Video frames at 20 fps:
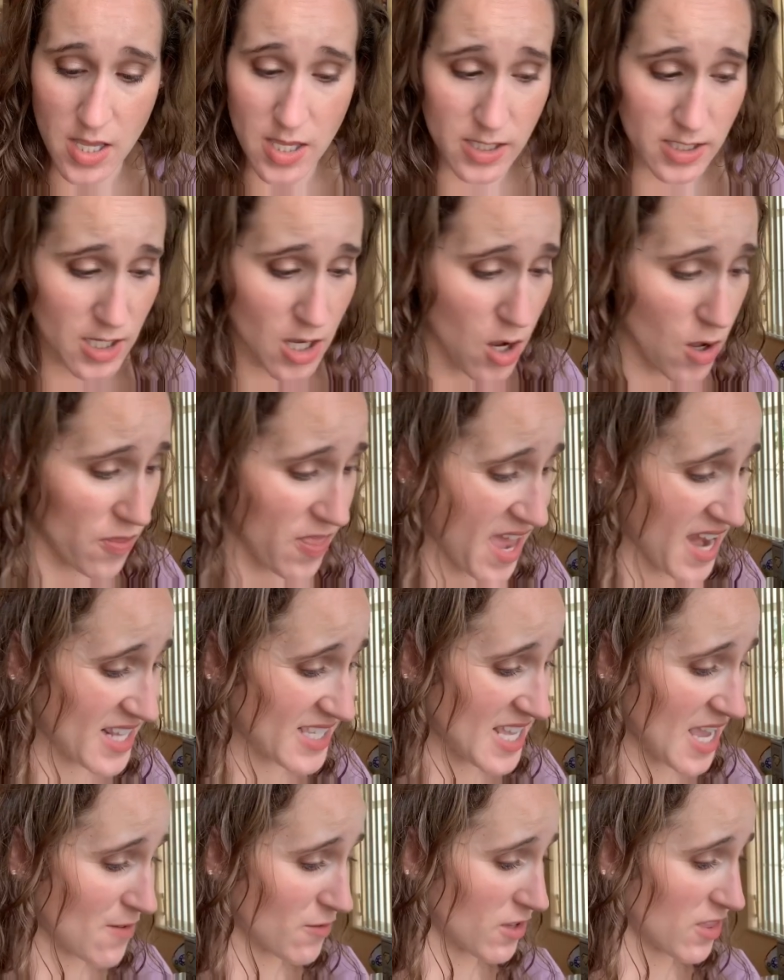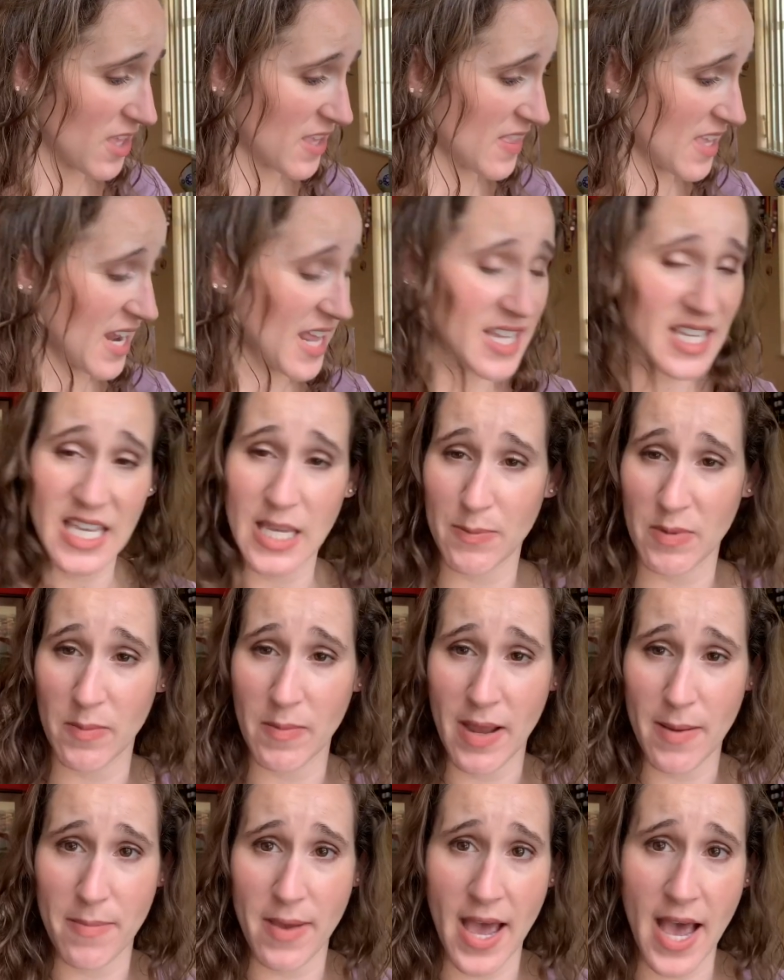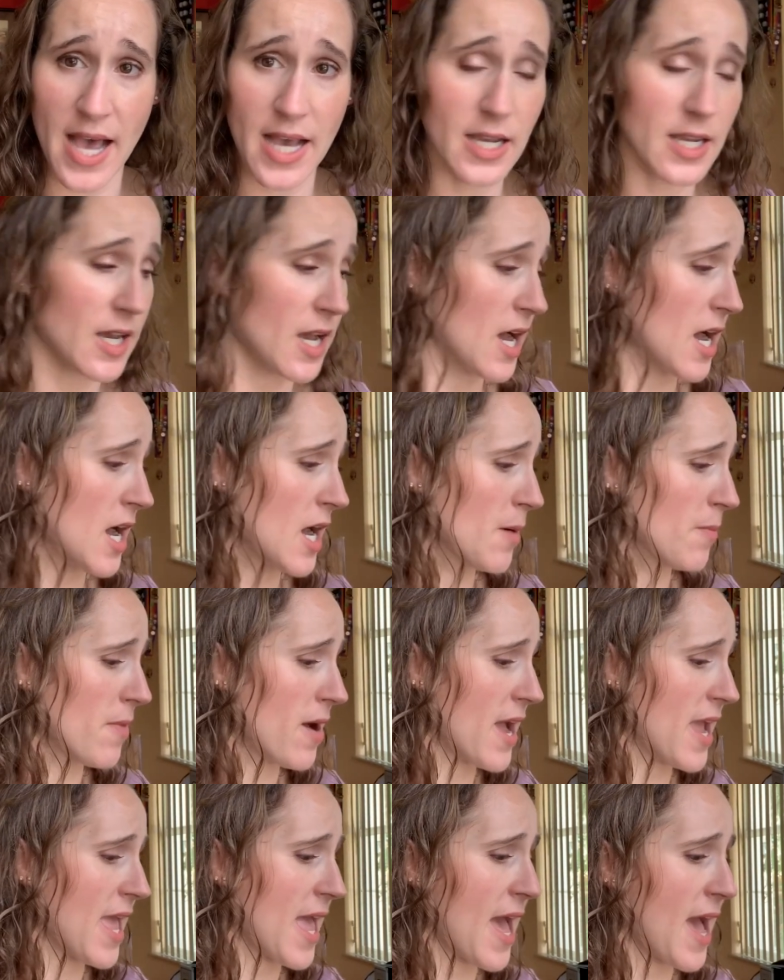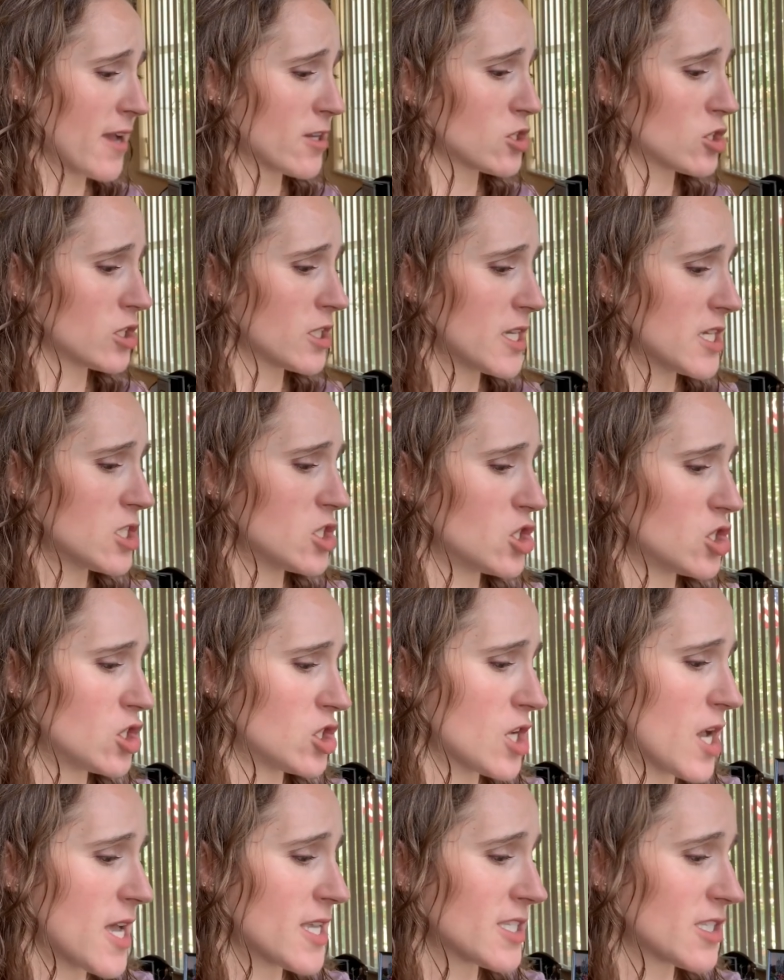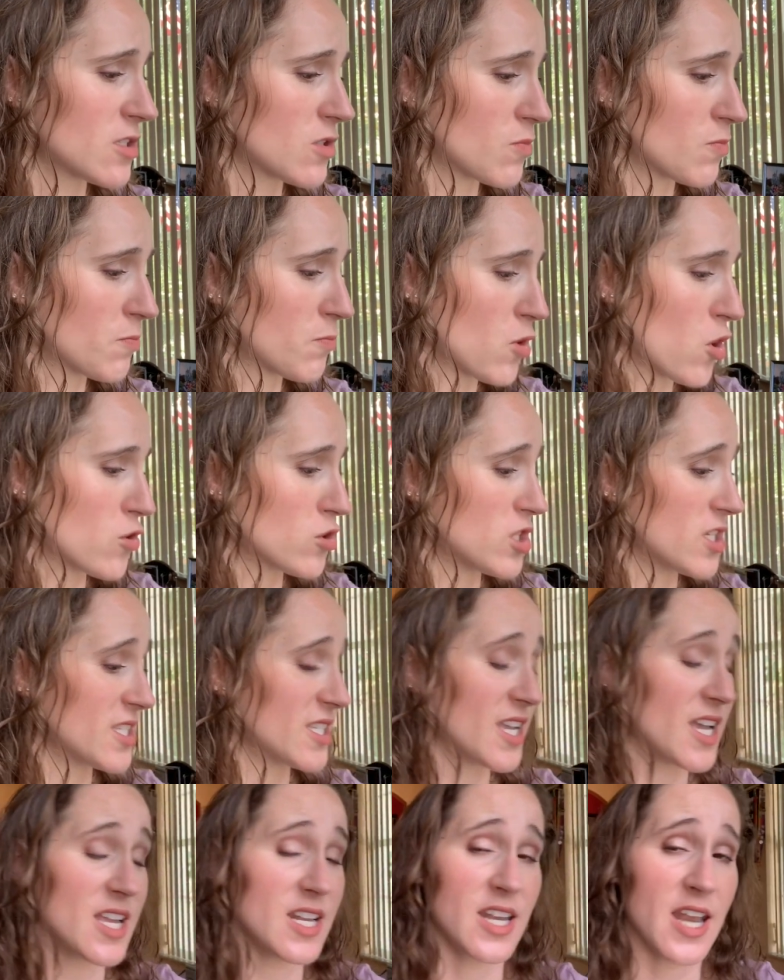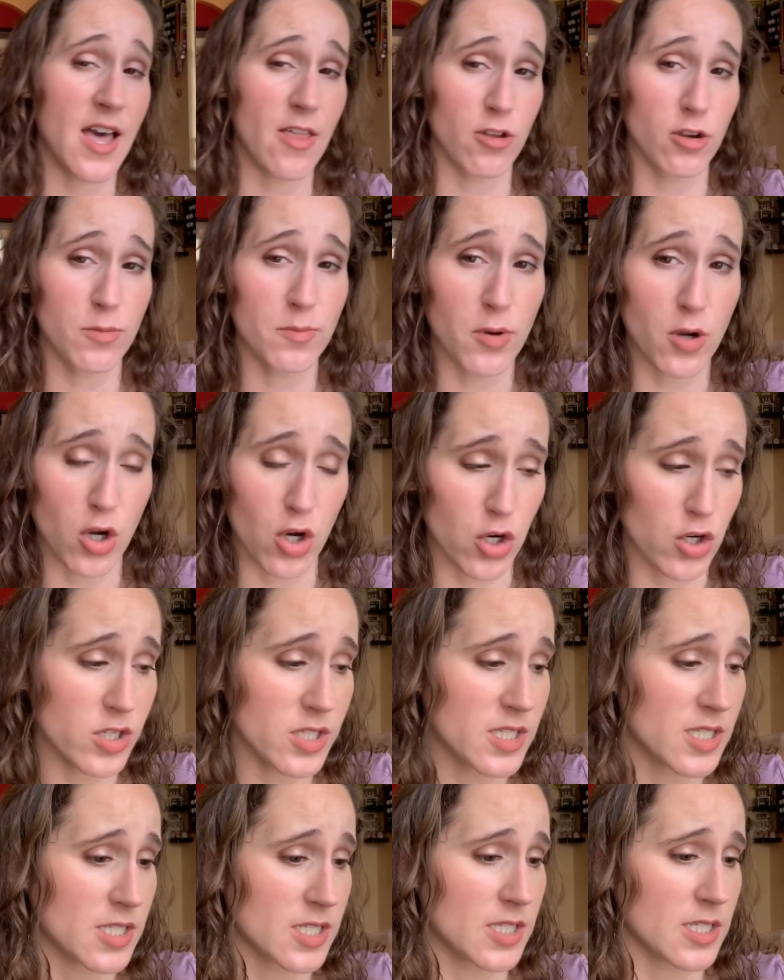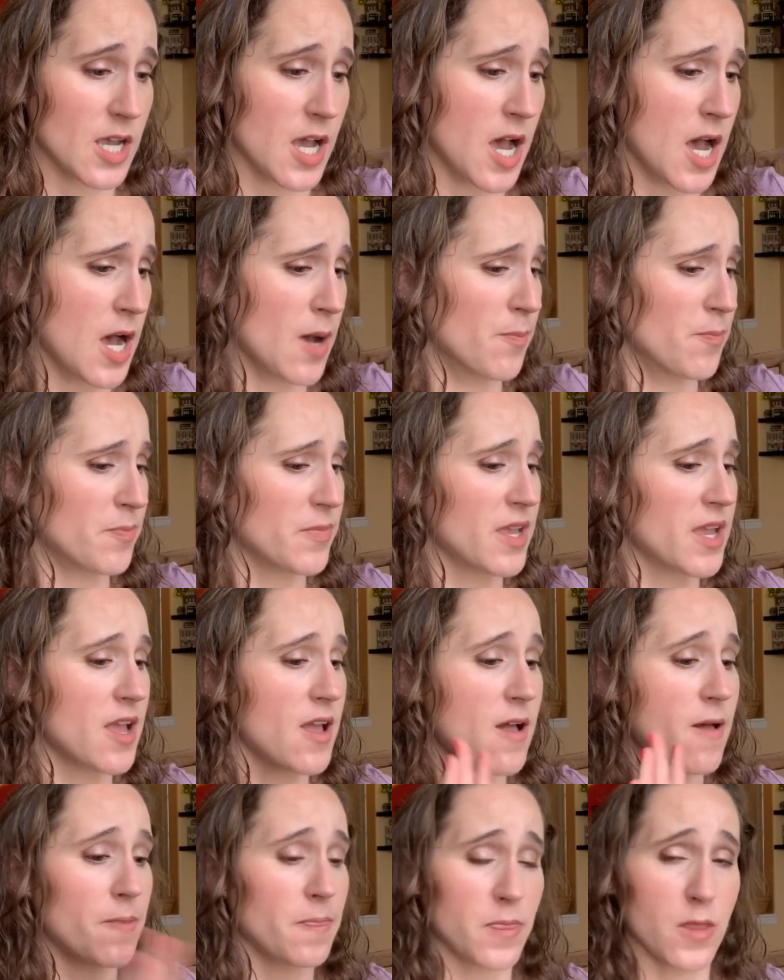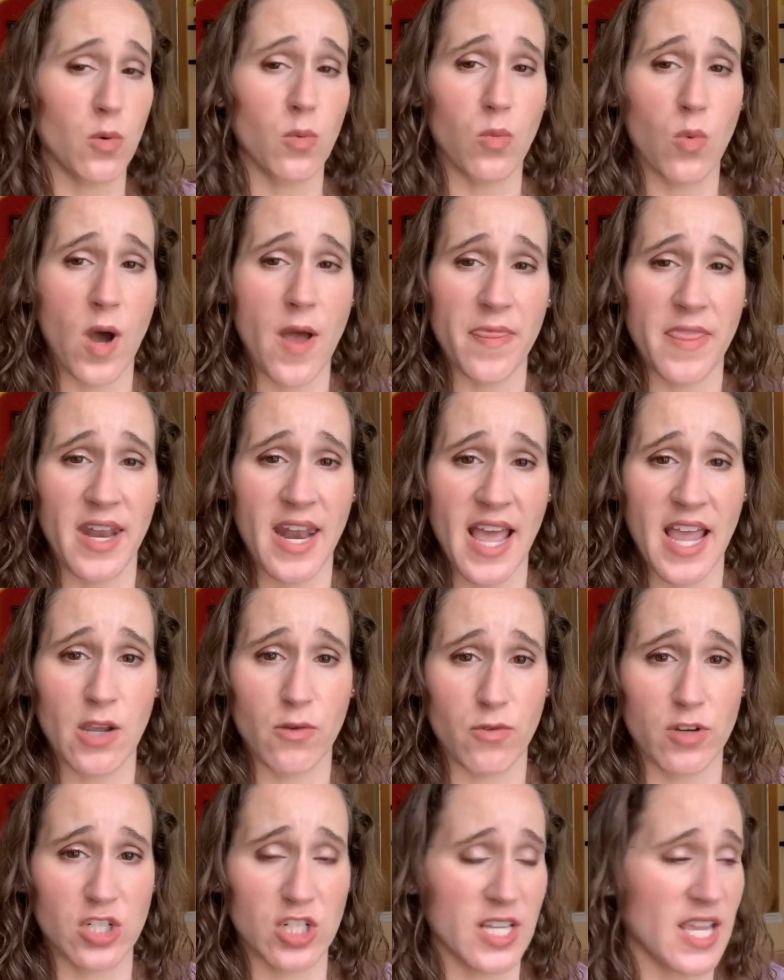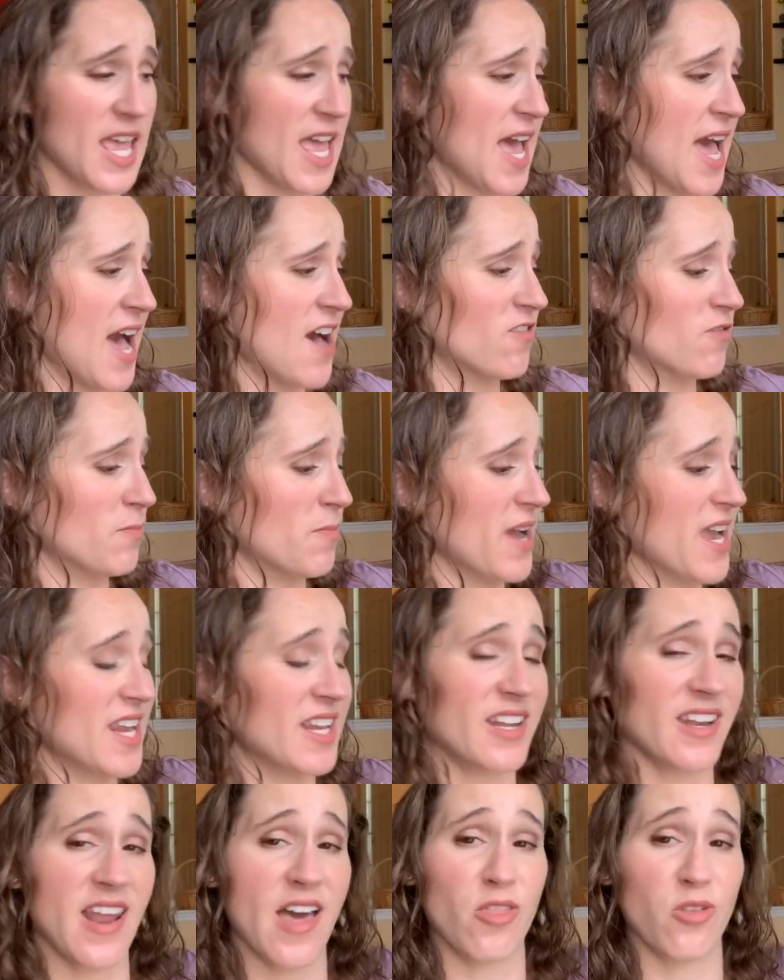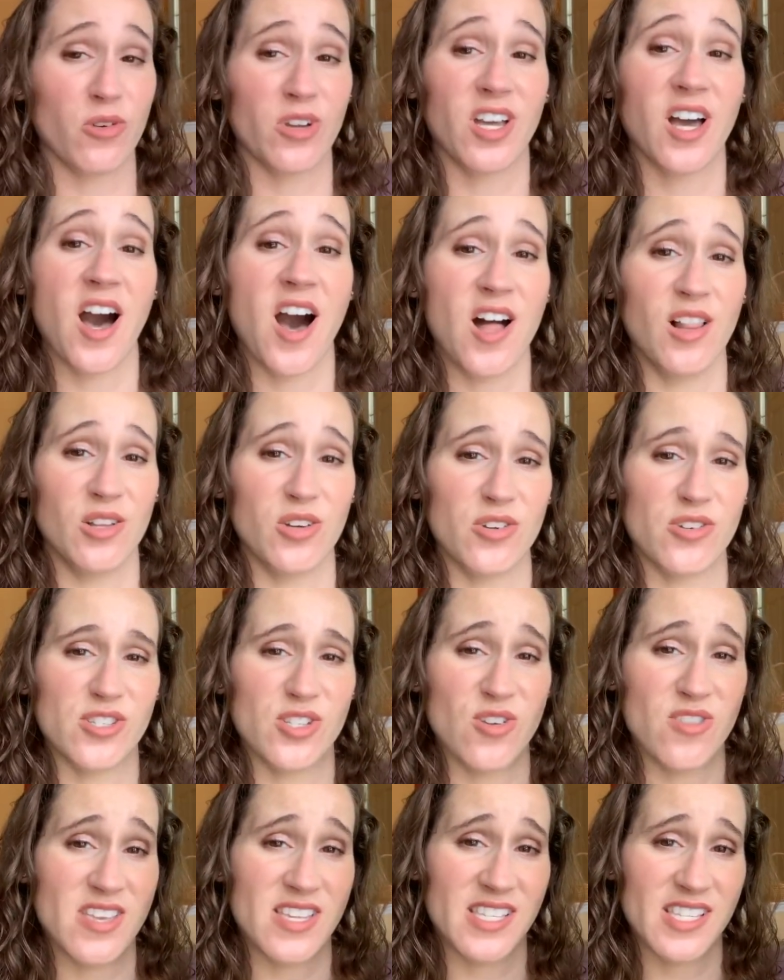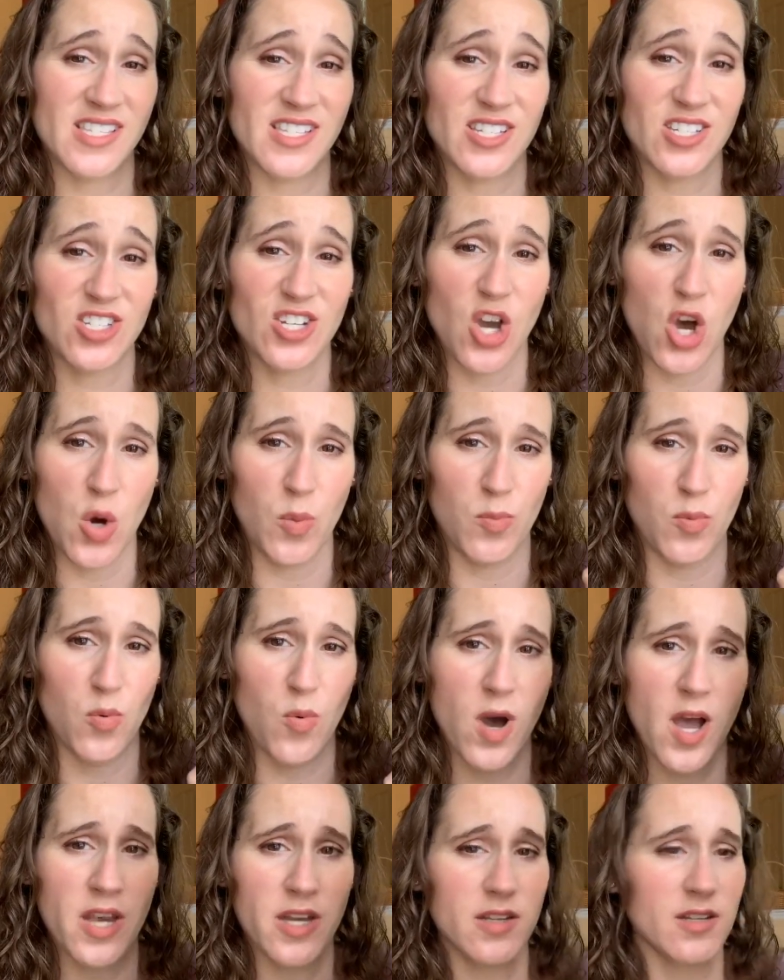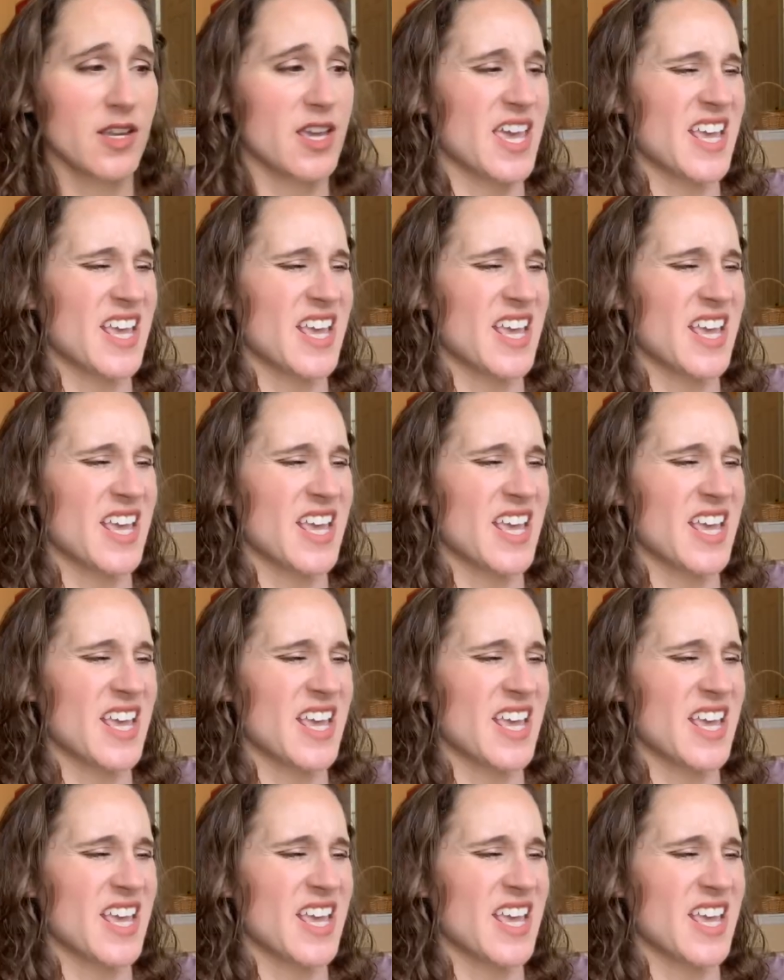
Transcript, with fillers: So that is everything that I keep in my bag. Um, I actually just purchased another purse. Um, the one that I originally have, but in another color. So this is a taupe one.